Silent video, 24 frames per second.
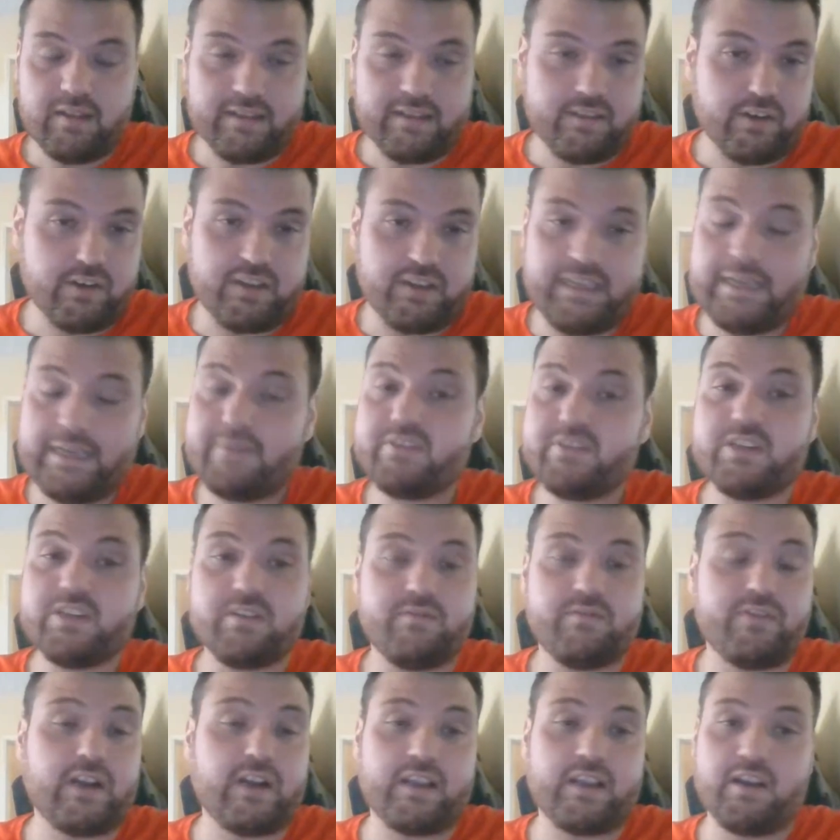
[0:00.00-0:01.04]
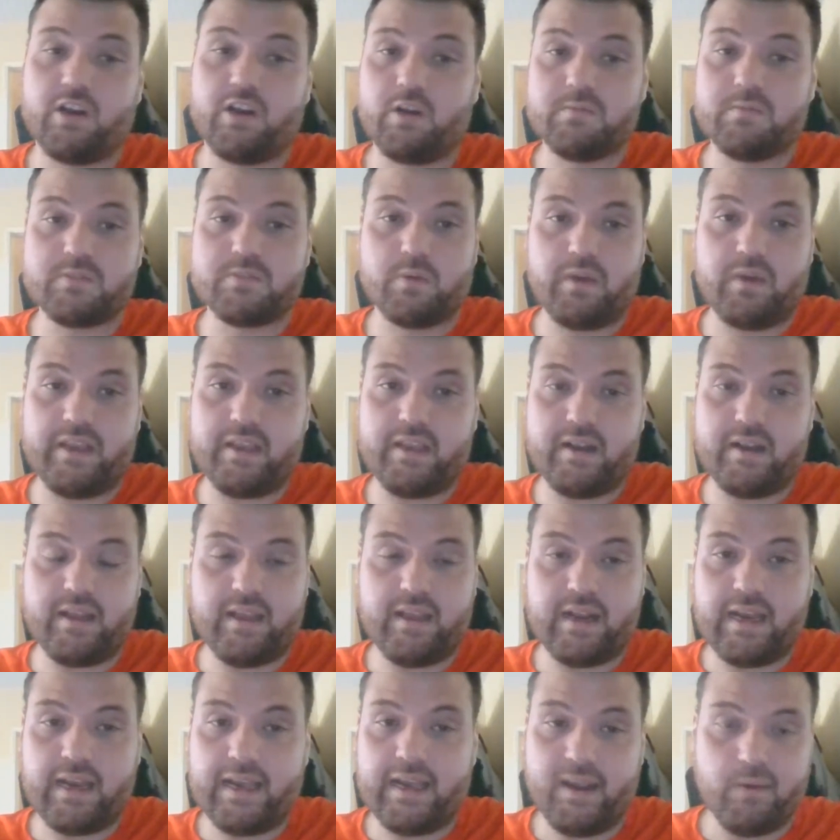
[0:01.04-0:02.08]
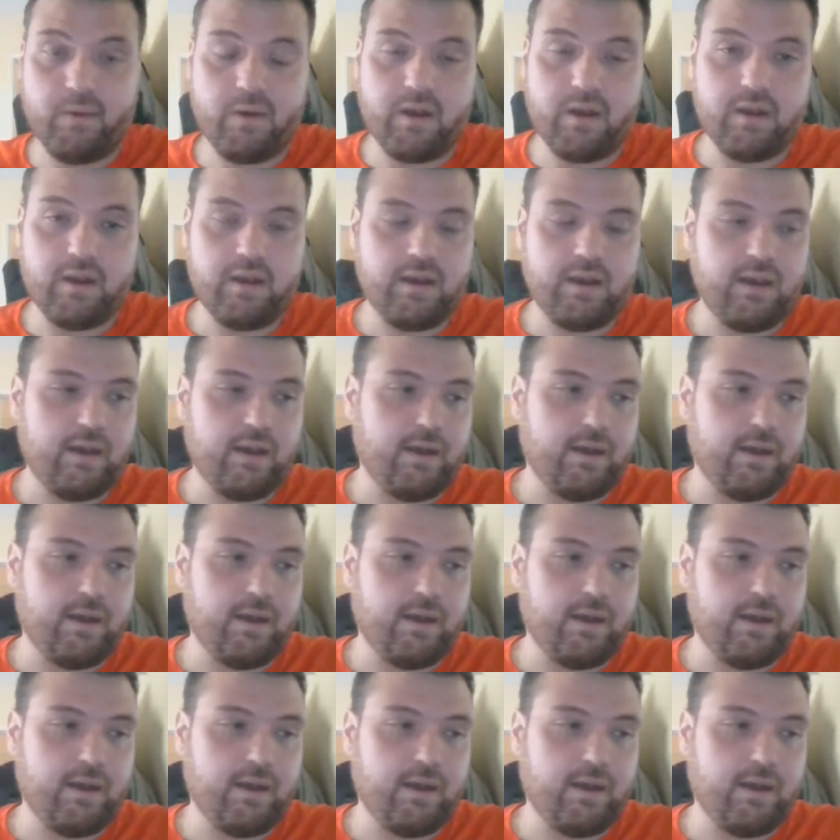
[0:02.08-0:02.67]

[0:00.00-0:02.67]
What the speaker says: Like they're giving fucking homes away in Iowa.